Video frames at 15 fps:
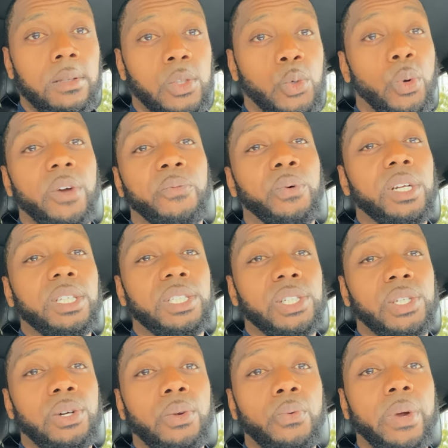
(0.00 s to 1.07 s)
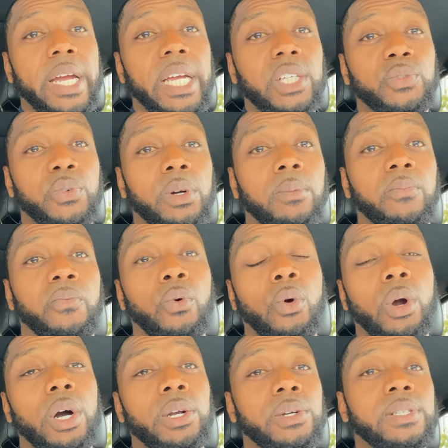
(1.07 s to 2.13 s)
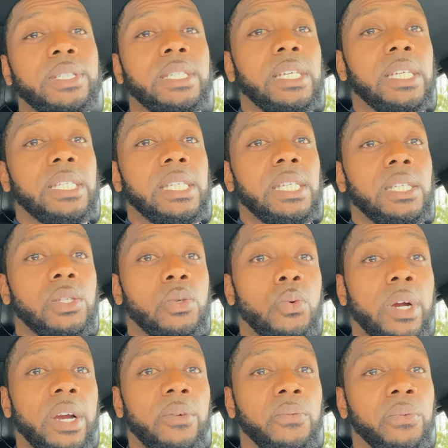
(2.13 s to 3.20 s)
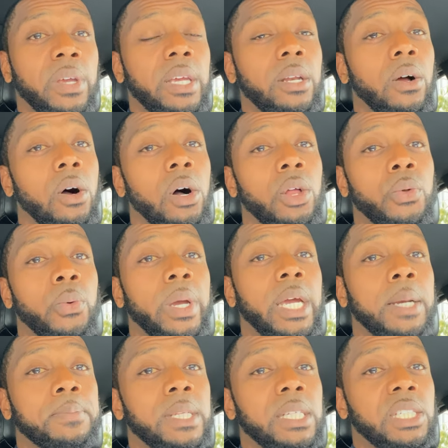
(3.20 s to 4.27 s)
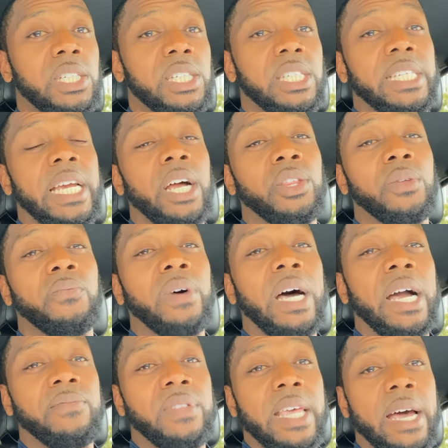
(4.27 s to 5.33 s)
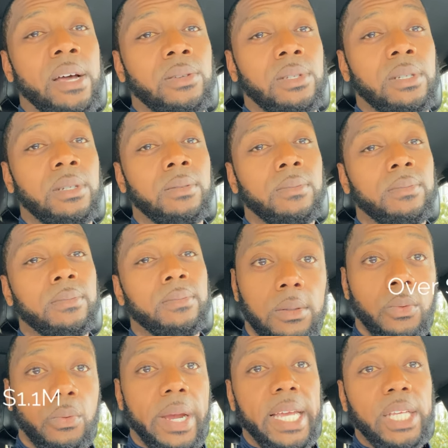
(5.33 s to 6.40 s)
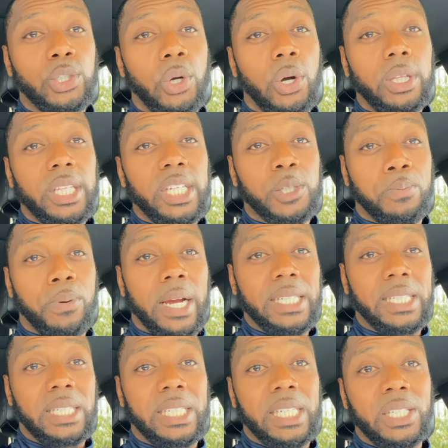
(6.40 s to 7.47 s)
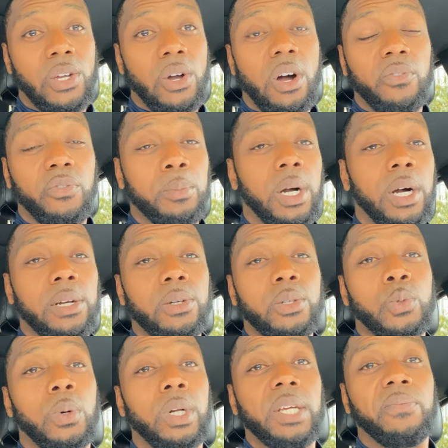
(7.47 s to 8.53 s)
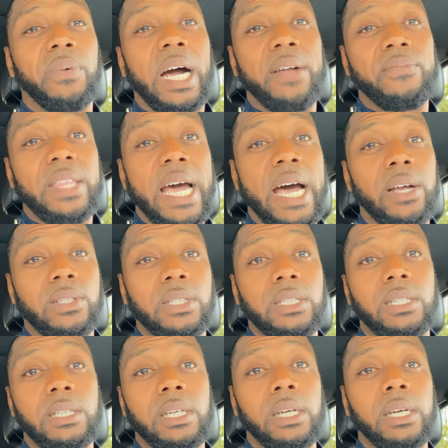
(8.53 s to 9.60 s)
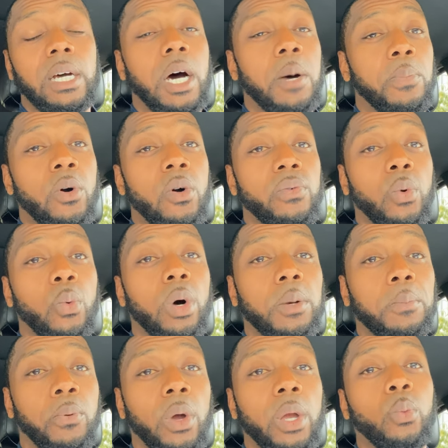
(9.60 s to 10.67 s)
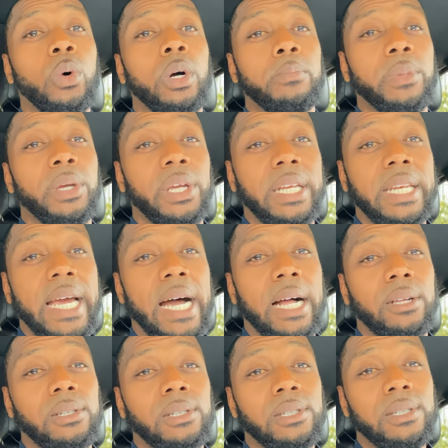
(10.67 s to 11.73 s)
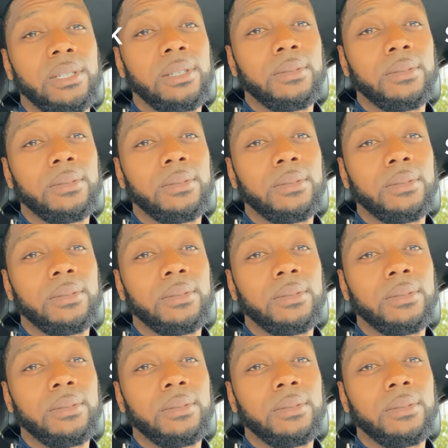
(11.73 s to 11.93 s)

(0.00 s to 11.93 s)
Square footage is going to range from four hundred sixty square feet all the way up to just south of five thousand. The range on list prices has gone from one hundred twenty-five thousand dollars to up over one point one million dollars.